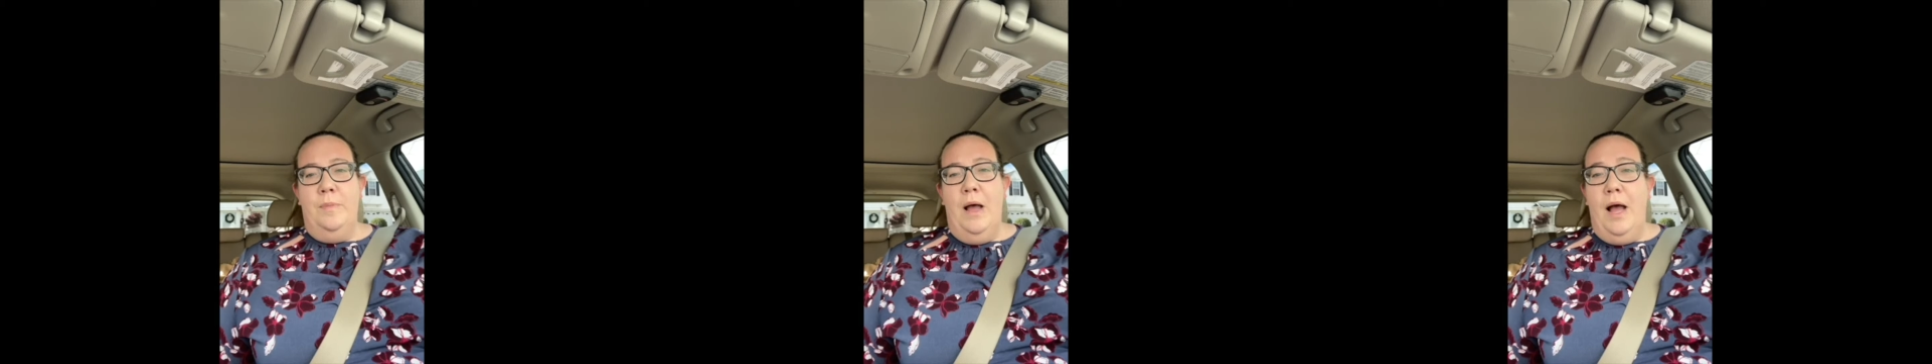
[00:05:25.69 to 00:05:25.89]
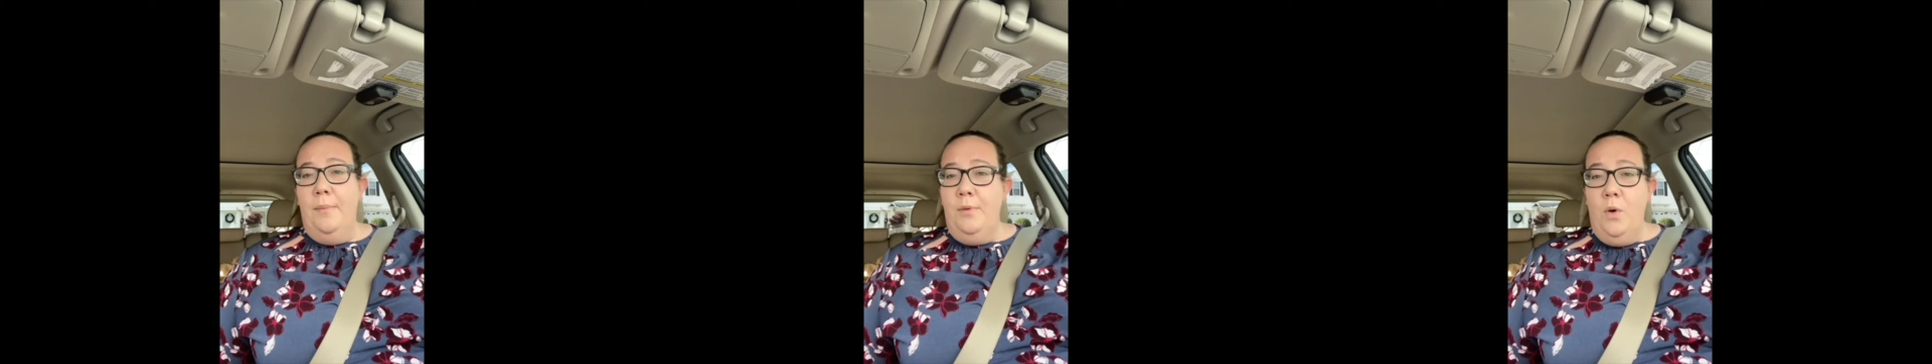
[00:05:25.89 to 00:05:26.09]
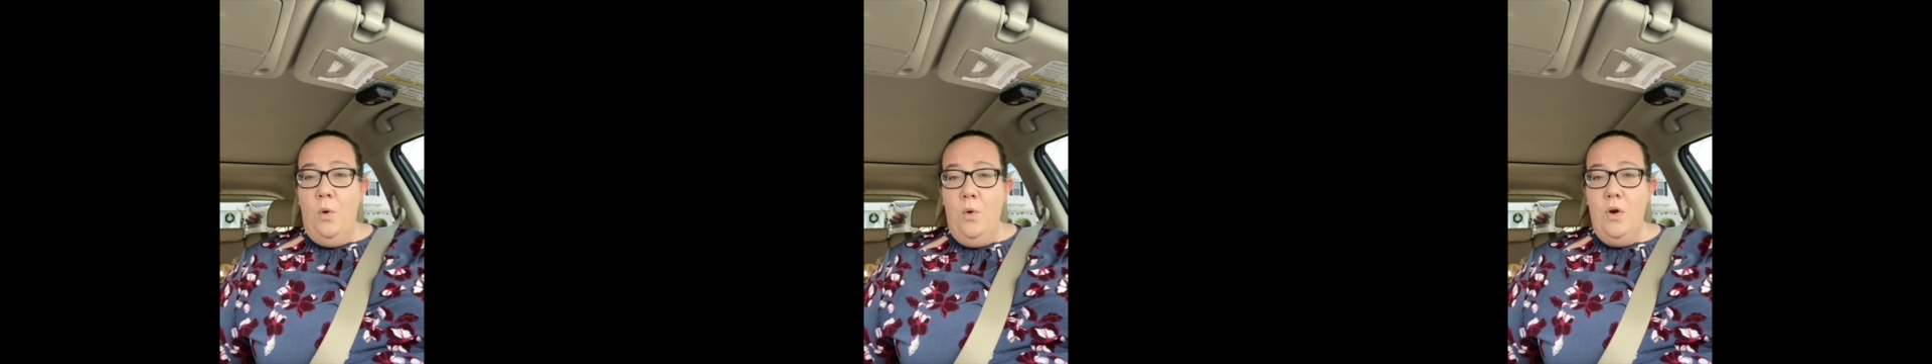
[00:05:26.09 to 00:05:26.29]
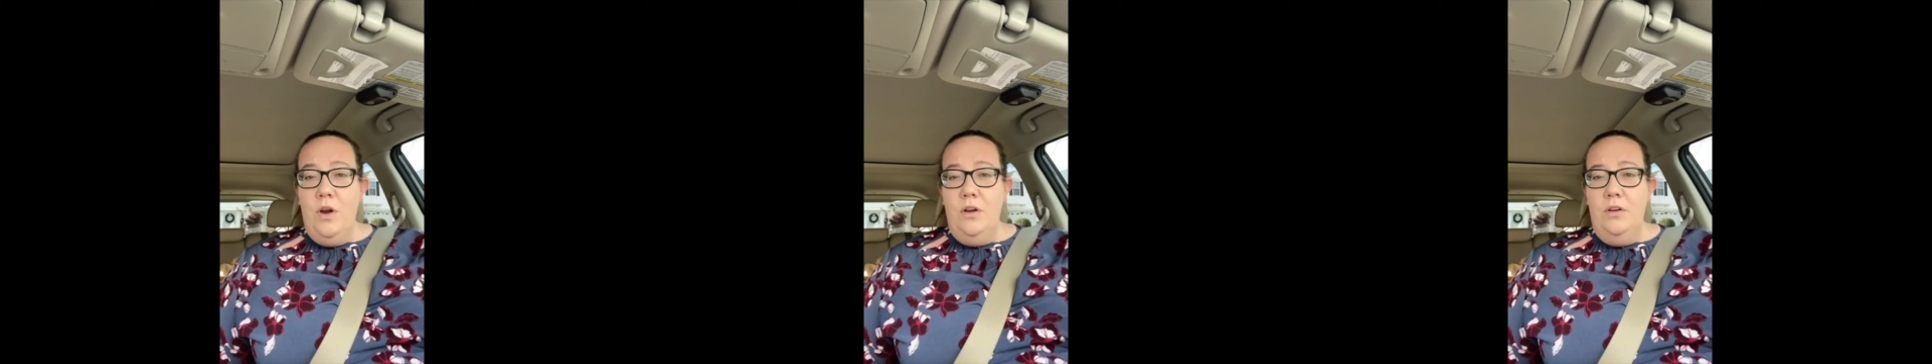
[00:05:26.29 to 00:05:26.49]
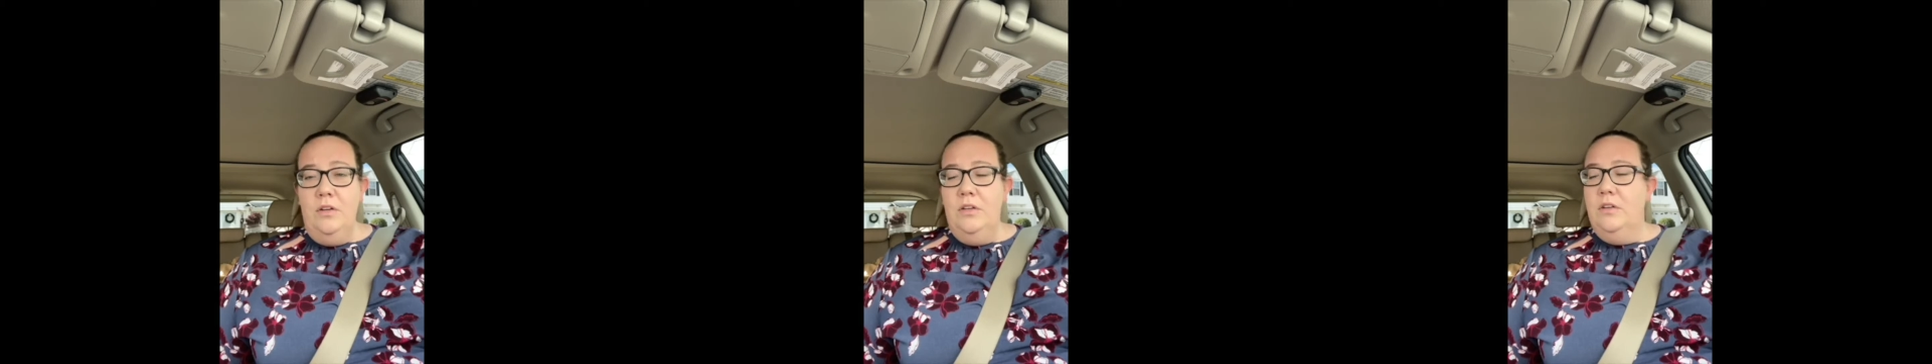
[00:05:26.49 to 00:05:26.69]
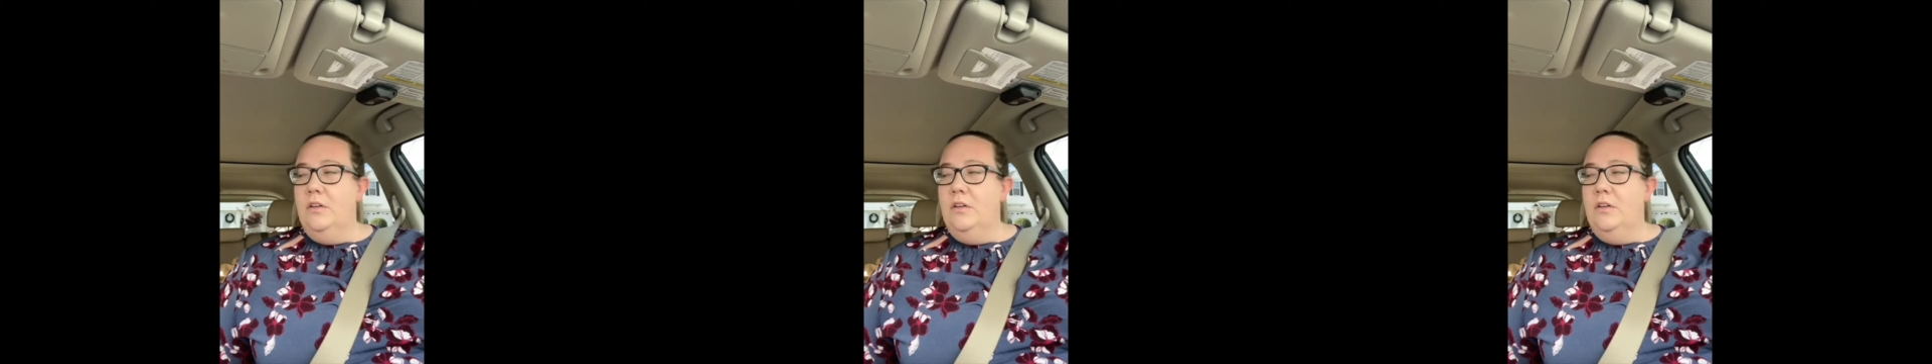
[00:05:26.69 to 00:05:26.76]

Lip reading: popcorn,